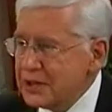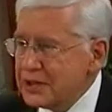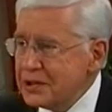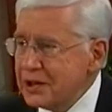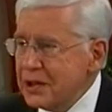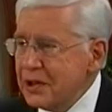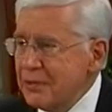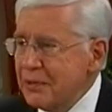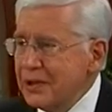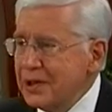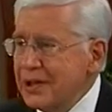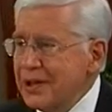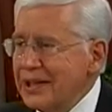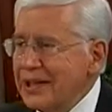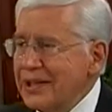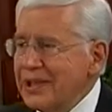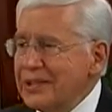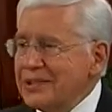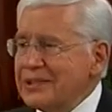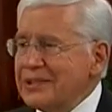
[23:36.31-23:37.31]
statement
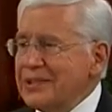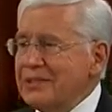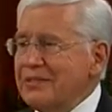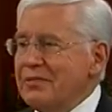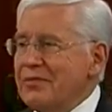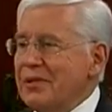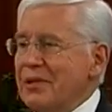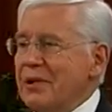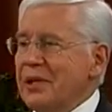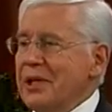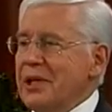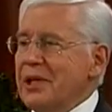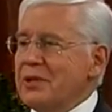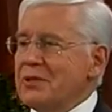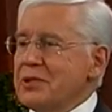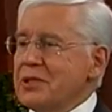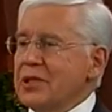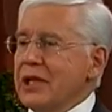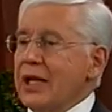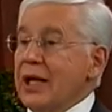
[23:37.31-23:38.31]
is very
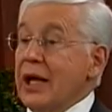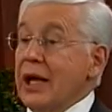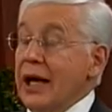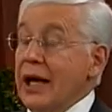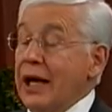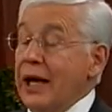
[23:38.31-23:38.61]
interesting